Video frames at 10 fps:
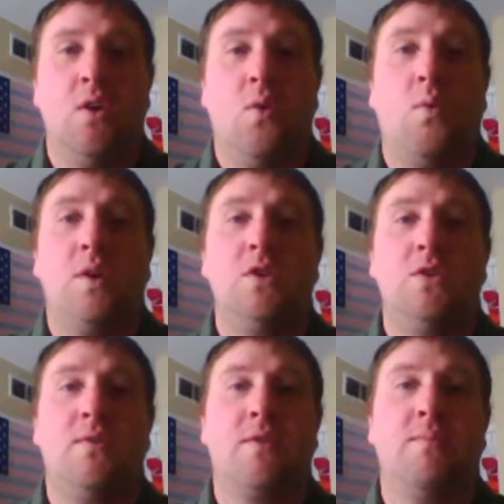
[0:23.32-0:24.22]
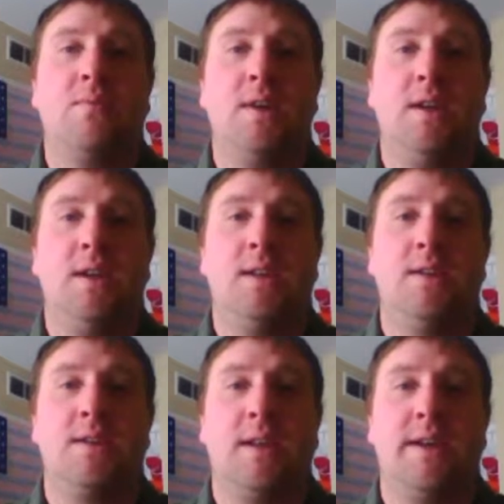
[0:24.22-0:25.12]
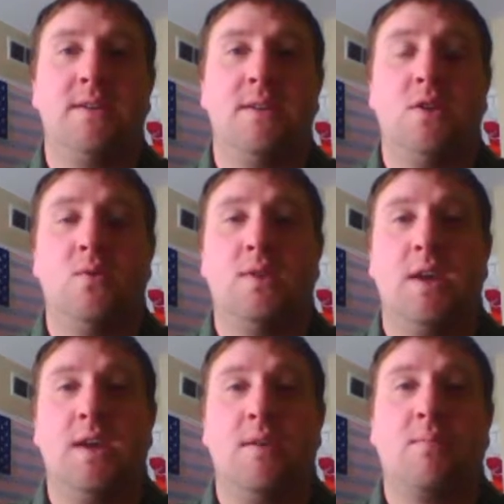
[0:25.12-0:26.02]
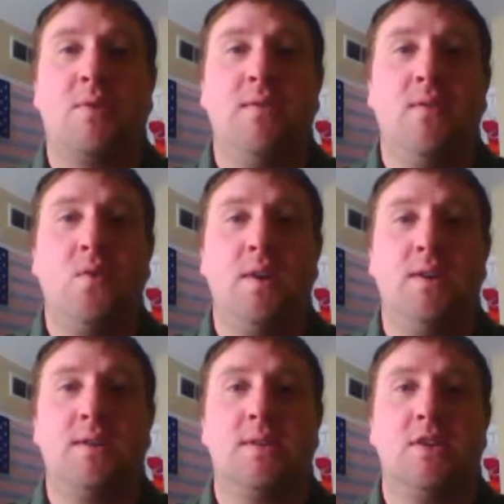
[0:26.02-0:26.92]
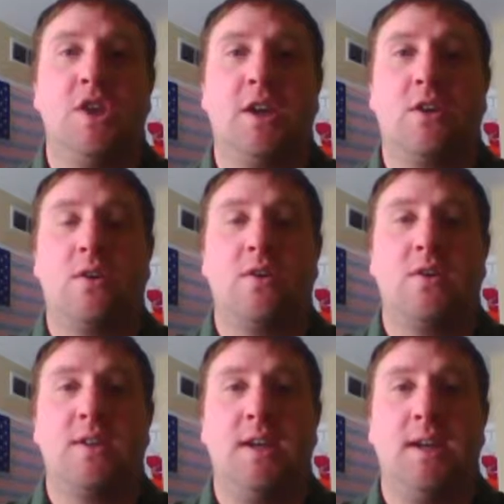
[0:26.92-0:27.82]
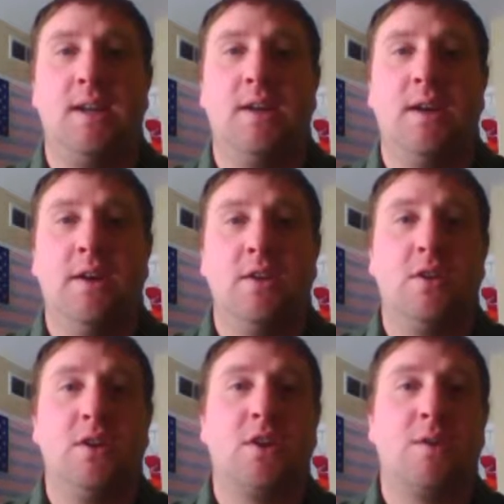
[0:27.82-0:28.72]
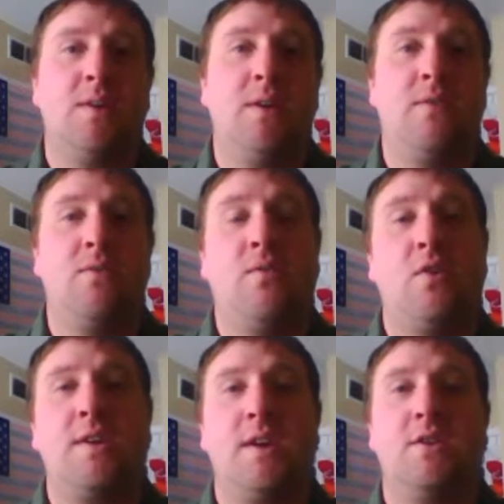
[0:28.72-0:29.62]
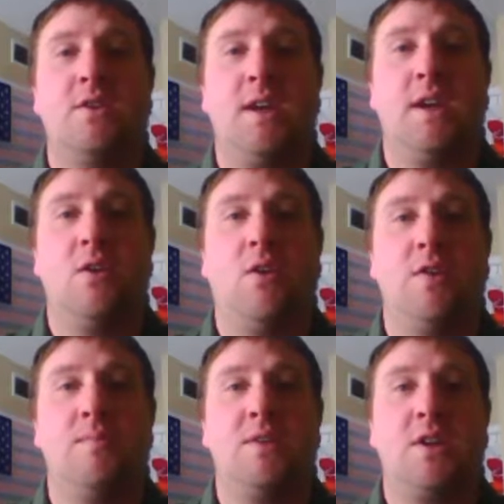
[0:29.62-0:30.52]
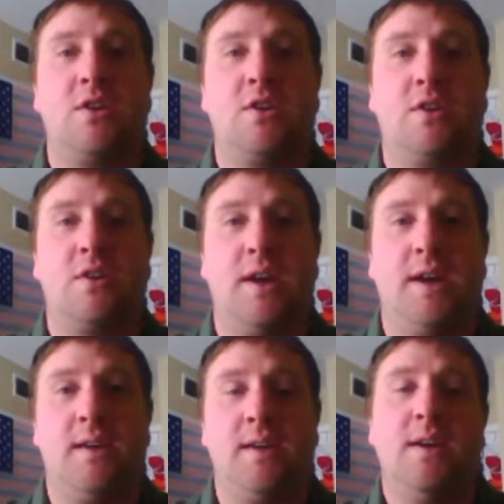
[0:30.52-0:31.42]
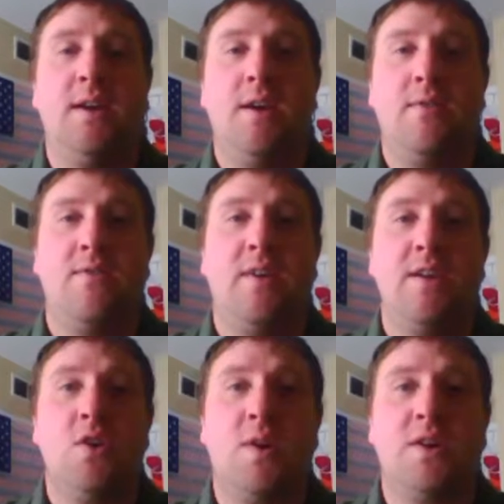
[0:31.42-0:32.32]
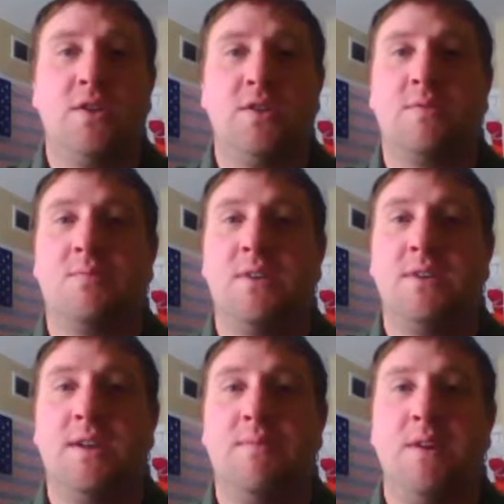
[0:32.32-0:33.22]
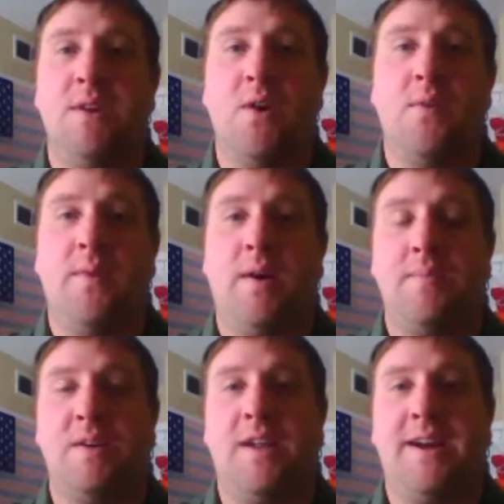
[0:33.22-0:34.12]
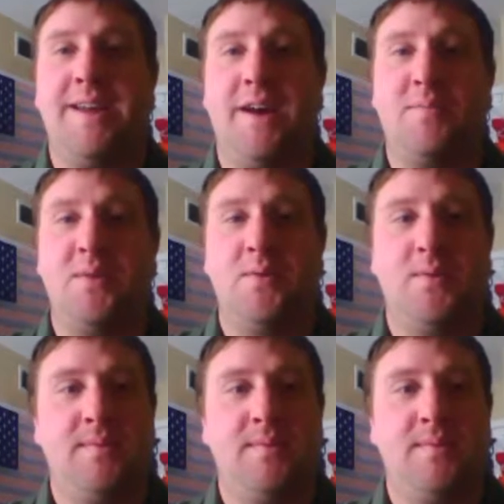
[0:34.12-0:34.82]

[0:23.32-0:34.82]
Once you have completed this lesson, you will take a brief quiz to check your understanding to determine if you fully understand all the material or not. If you have any questions, please let me know. I'll be glad to help you.